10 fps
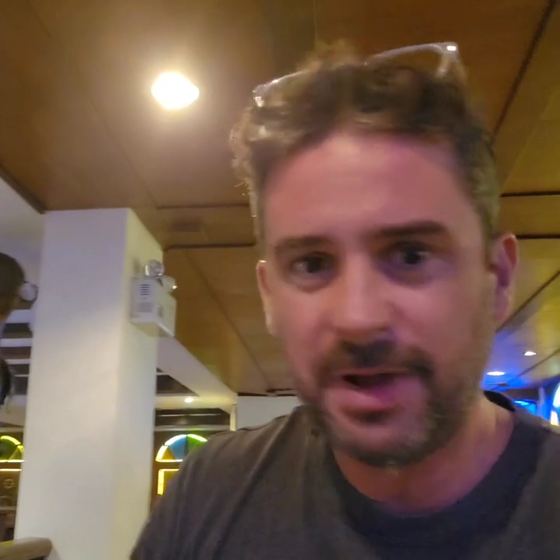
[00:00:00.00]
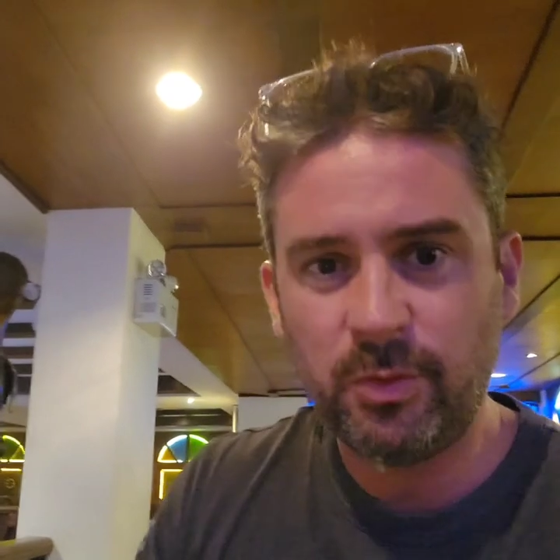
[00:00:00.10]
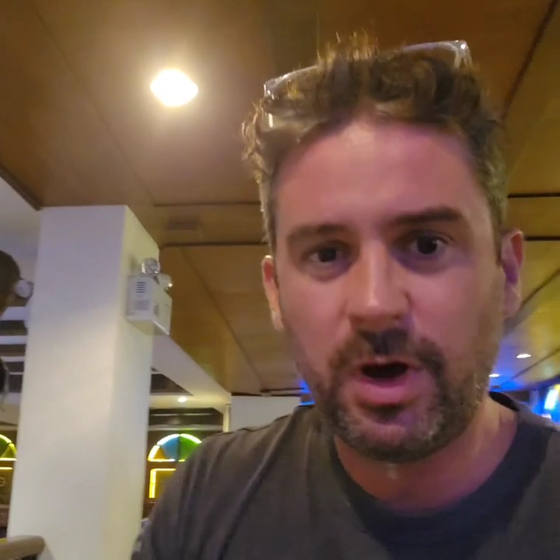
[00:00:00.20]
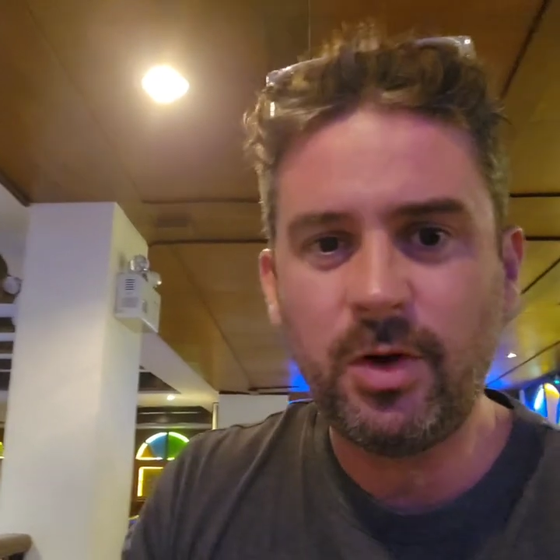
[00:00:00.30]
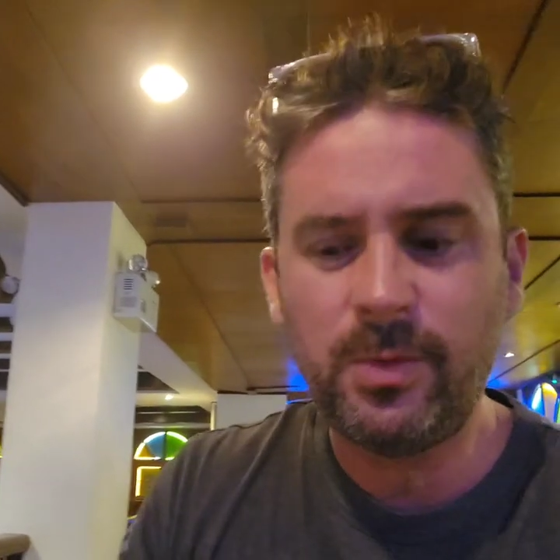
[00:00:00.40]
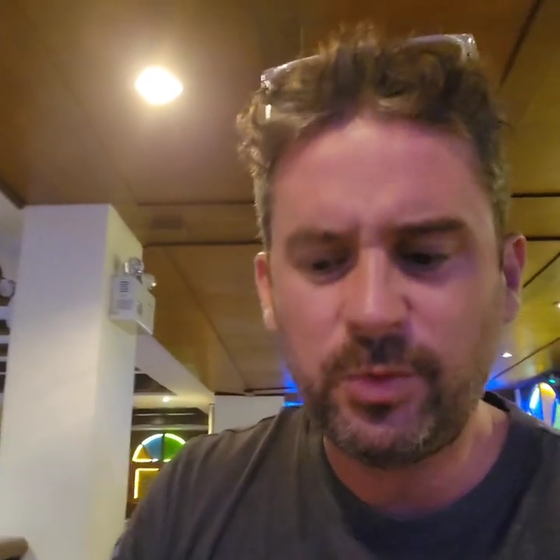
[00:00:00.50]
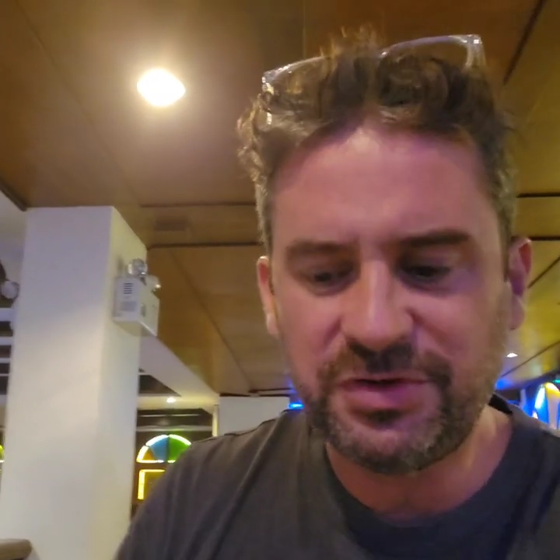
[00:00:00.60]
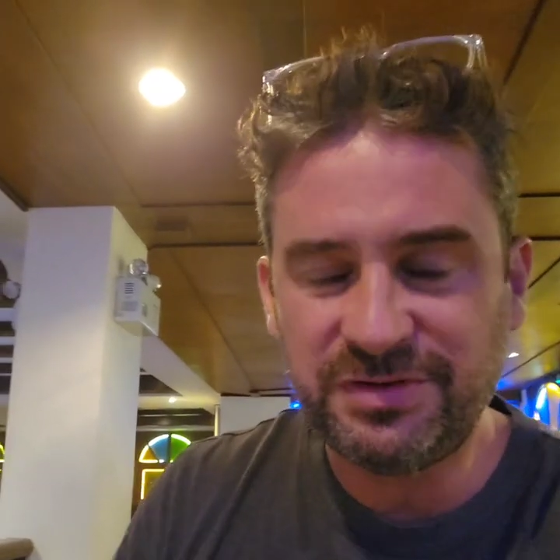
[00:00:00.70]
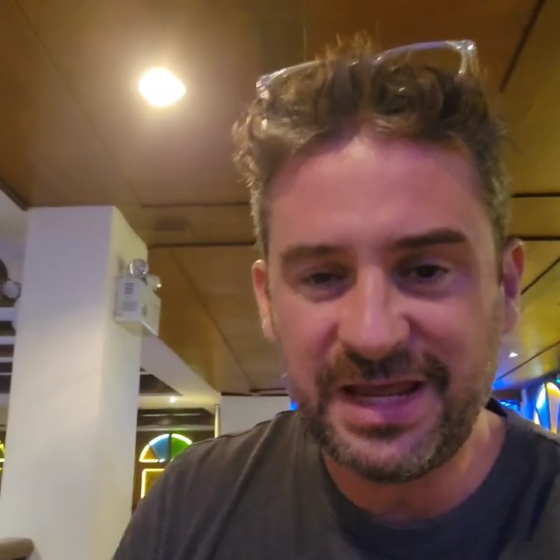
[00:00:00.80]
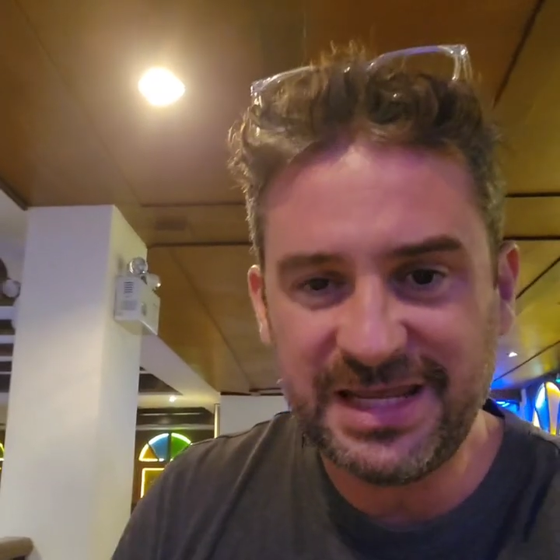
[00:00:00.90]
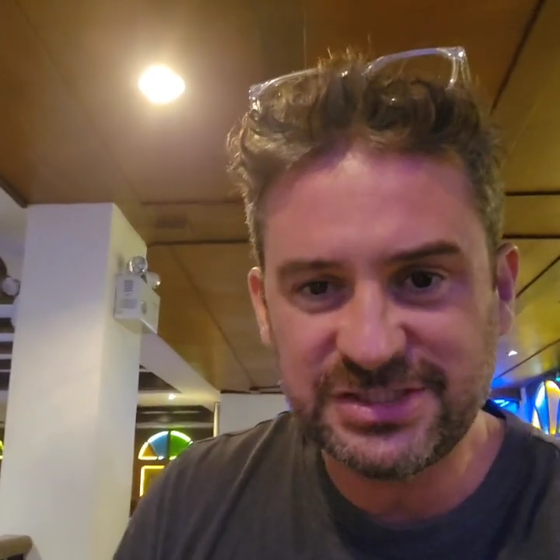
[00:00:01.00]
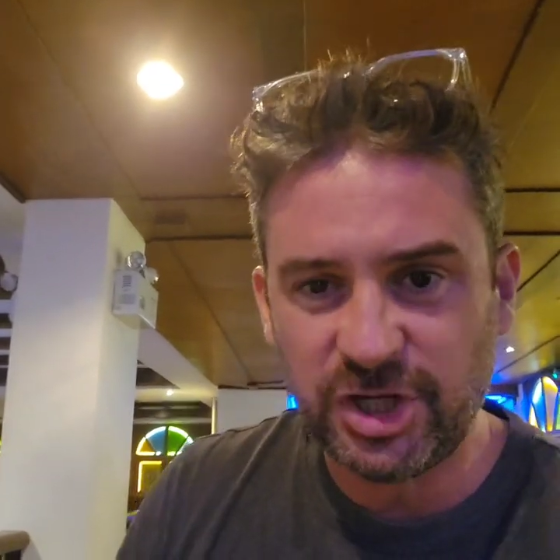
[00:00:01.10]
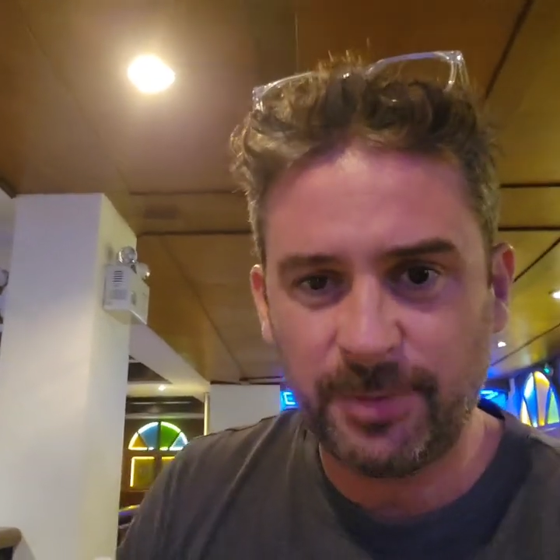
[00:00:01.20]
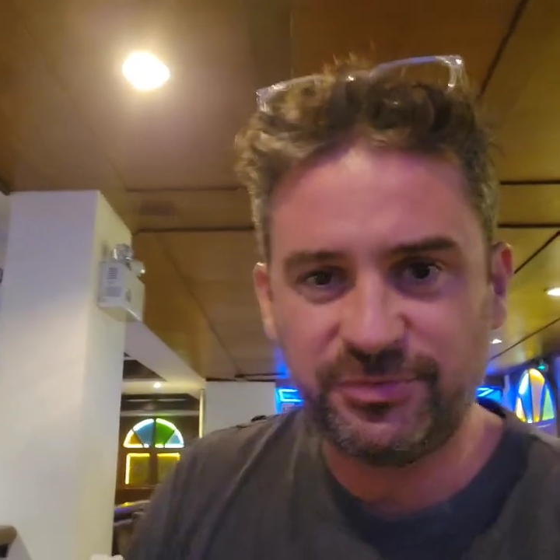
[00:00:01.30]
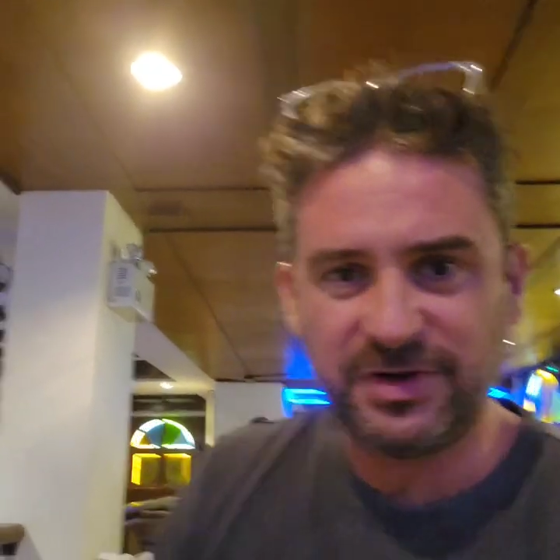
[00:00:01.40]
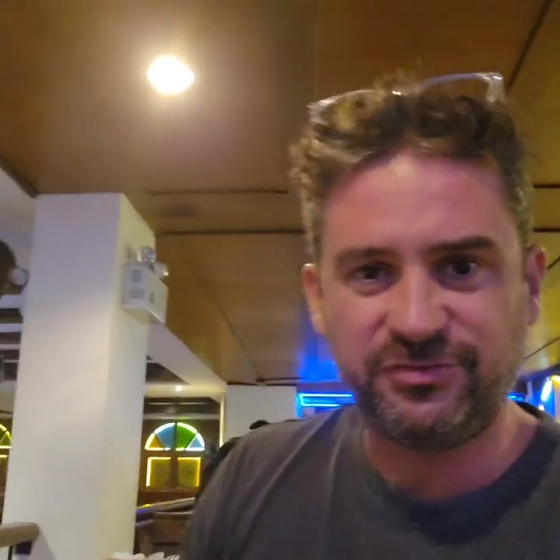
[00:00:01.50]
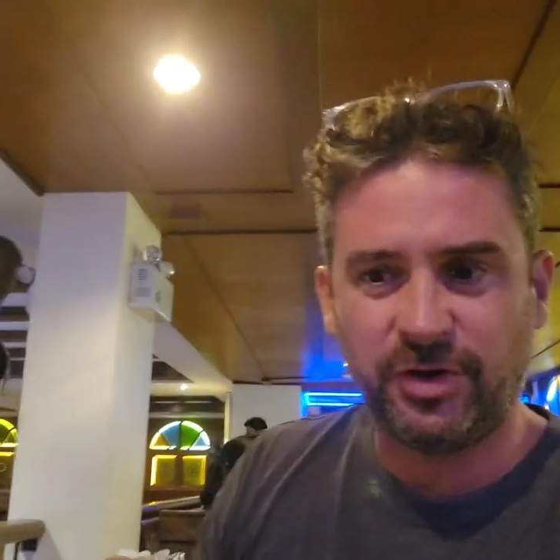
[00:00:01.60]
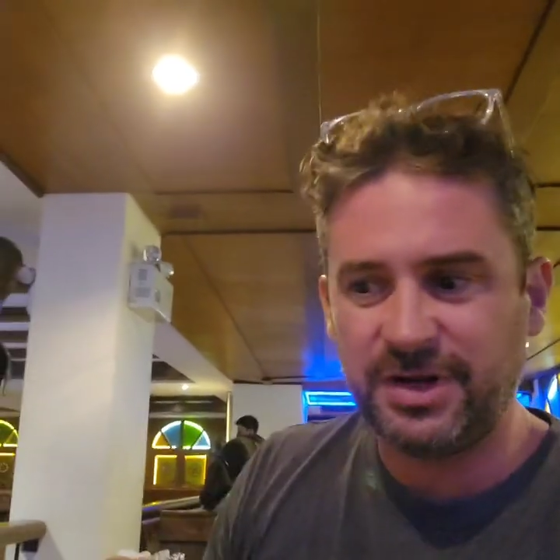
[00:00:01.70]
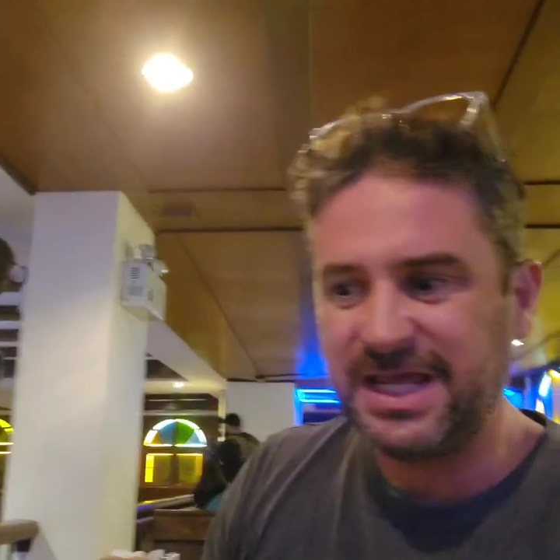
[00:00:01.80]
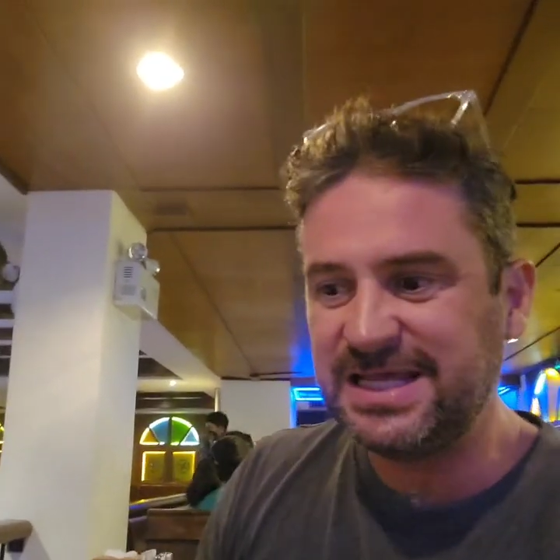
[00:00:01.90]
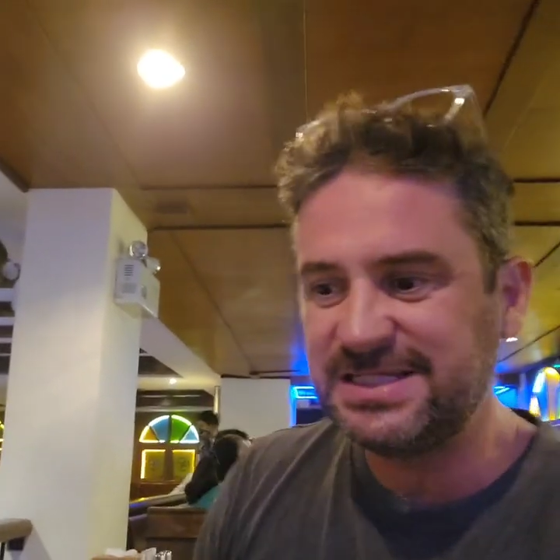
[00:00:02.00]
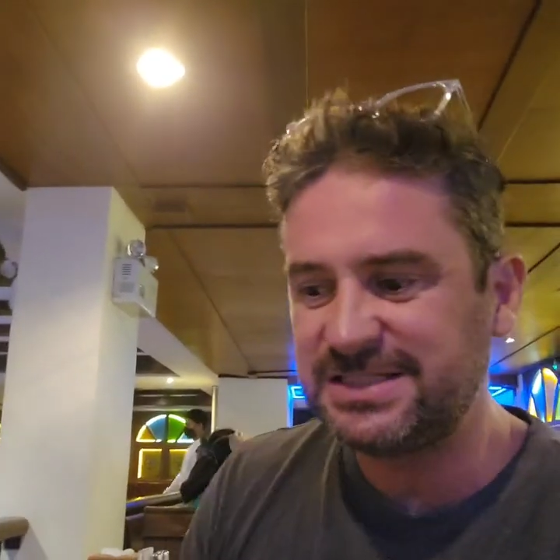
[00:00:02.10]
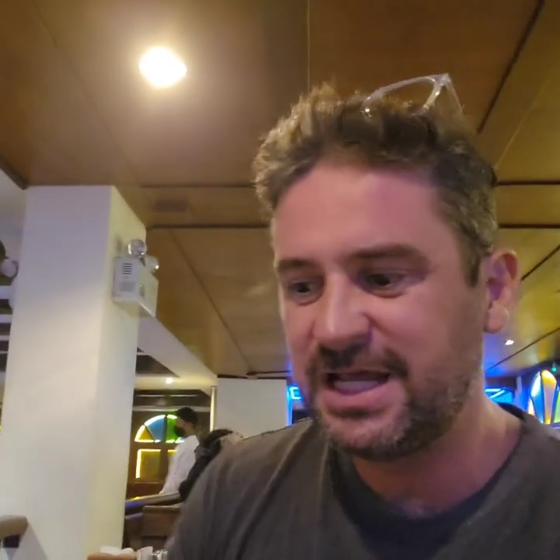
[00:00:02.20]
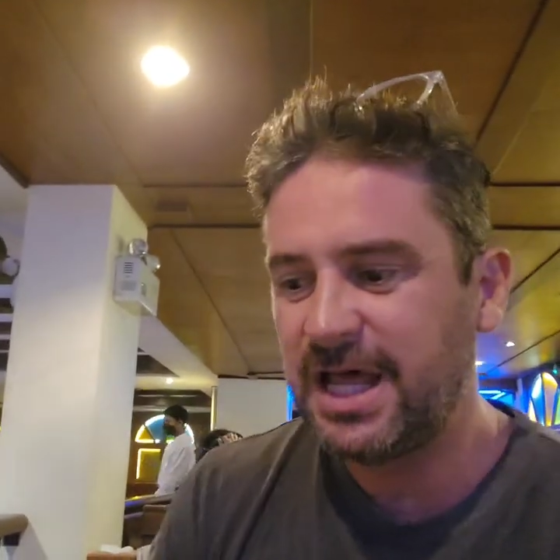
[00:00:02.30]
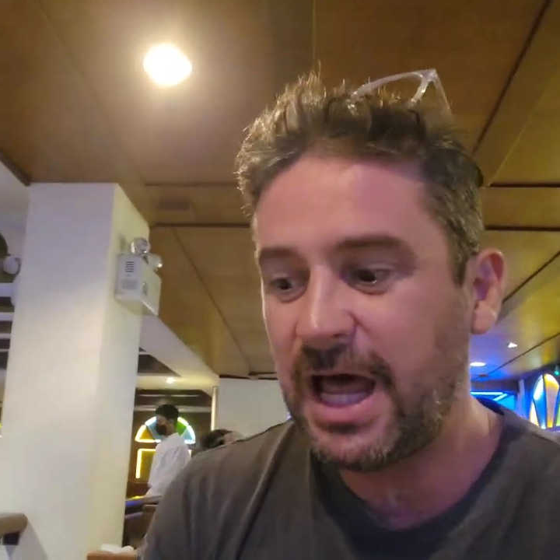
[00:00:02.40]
But what I would say is the Hops restaurant is